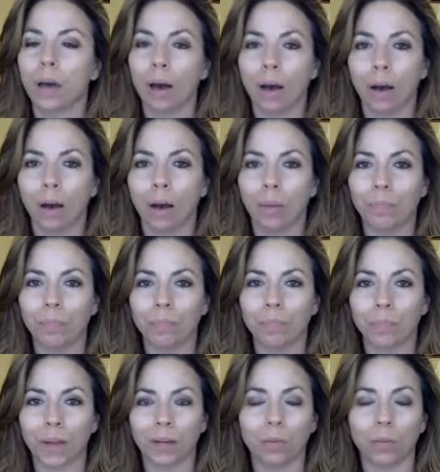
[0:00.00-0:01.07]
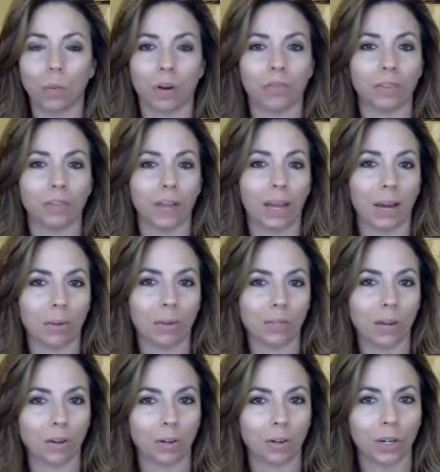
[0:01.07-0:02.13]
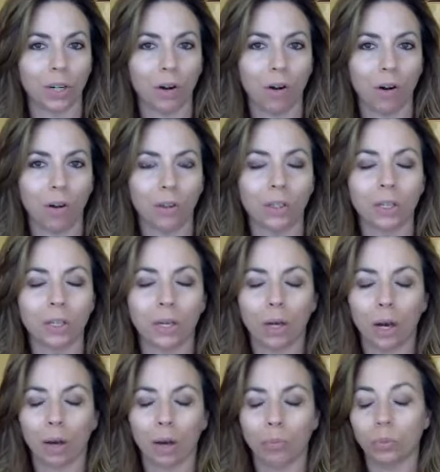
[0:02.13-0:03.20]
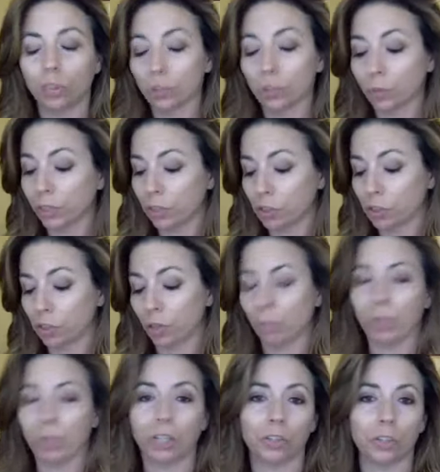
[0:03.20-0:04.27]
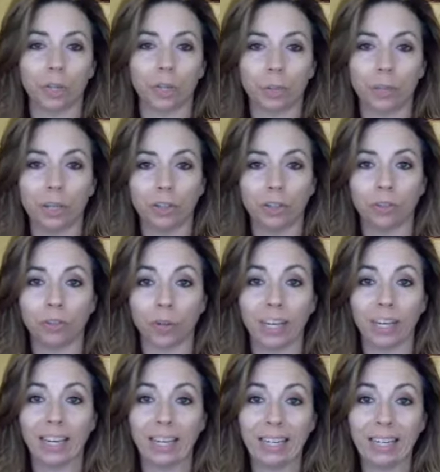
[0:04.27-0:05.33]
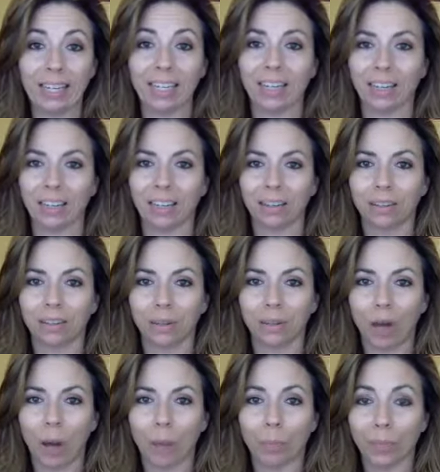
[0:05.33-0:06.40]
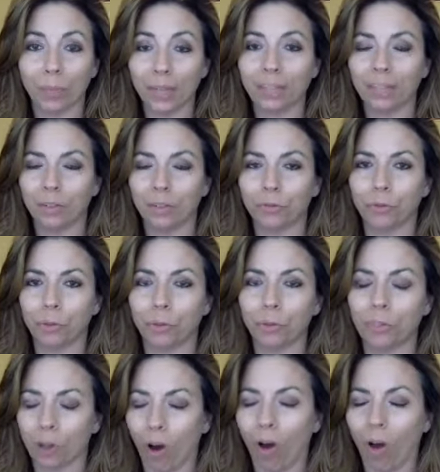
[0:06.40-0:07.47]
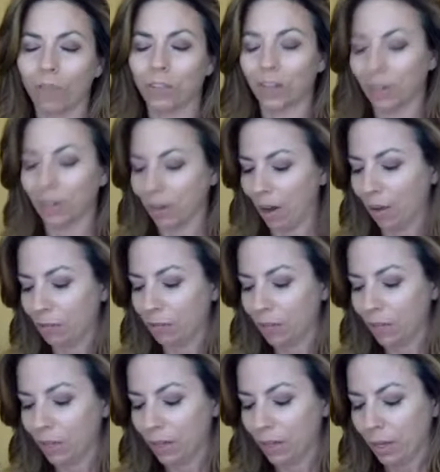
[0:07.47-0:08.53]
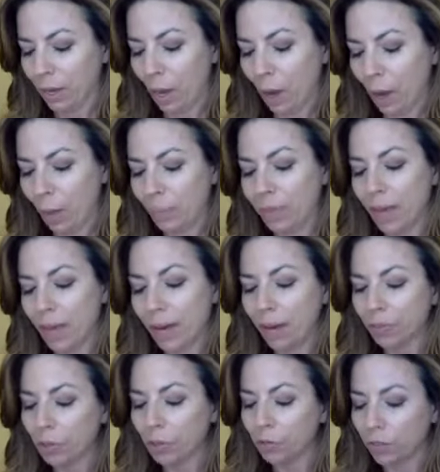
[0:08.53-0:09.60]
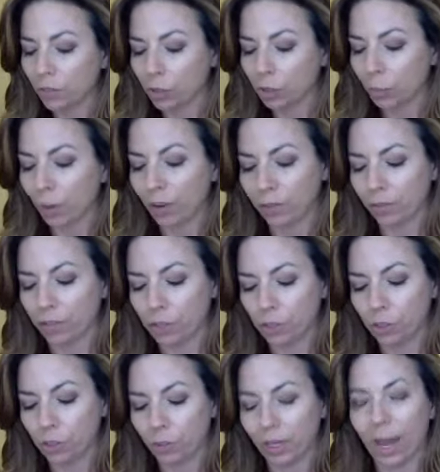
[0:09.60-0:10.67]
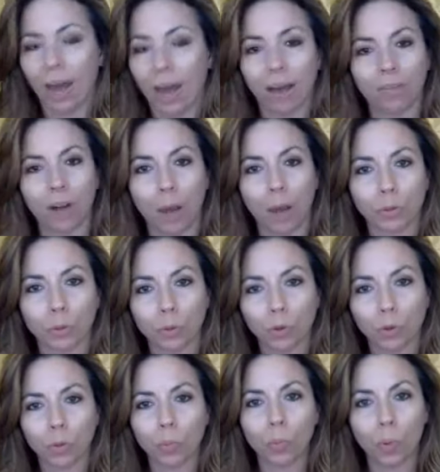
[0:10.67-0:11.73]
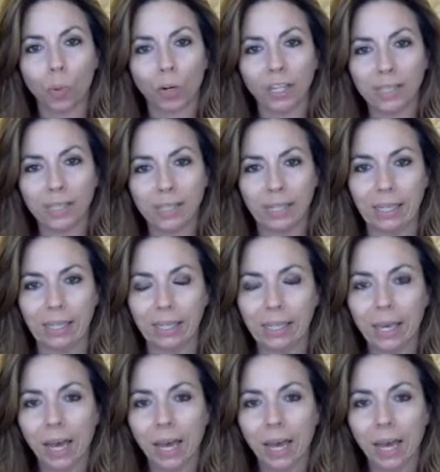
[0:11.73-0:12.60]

I didn't want to feel like I was hungry at all. Which you really shouldn't because you're going to be drinking and eating plenty of foods and often enough. Then after you finish your breakfast, you can have an optional morning tea.